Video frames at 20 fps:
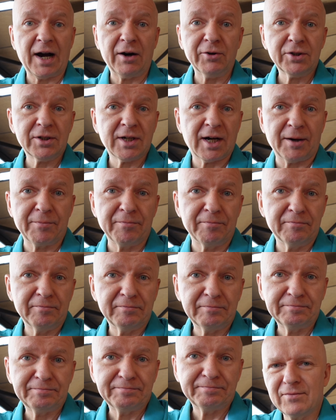outcome.
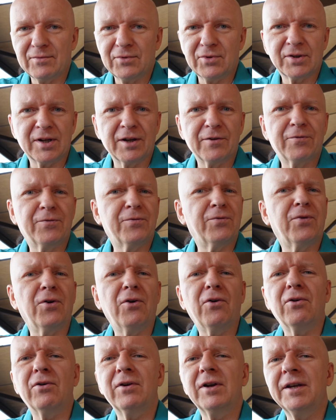You can
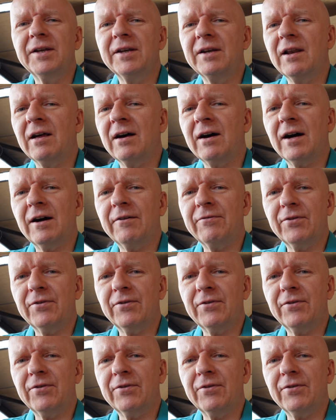fall in love